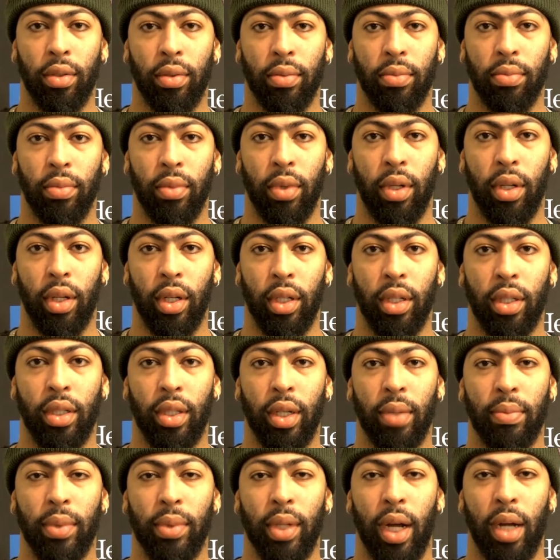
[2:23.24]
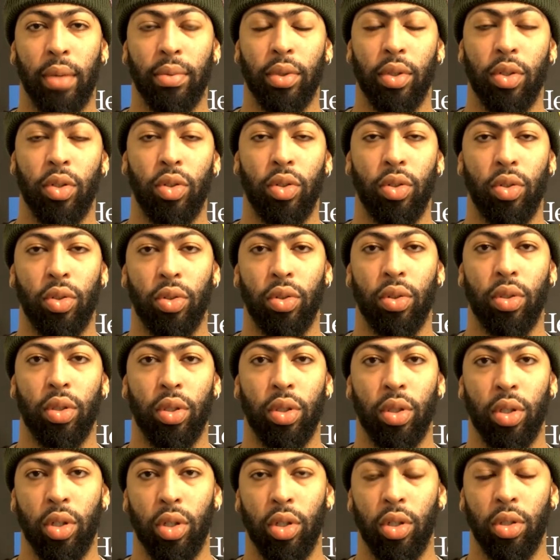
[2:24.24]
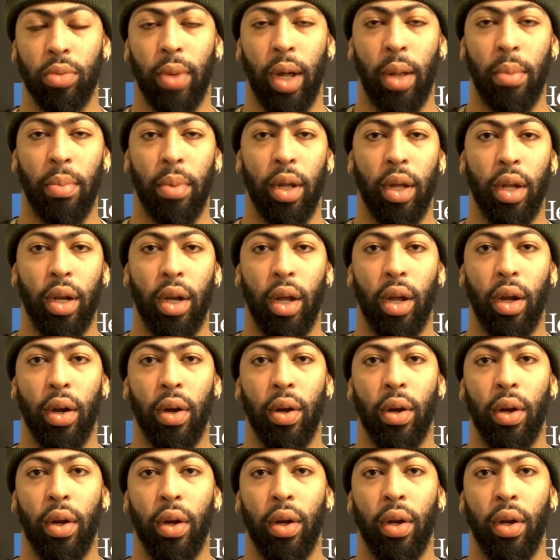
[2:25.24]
and sometimes Kuz might be in there,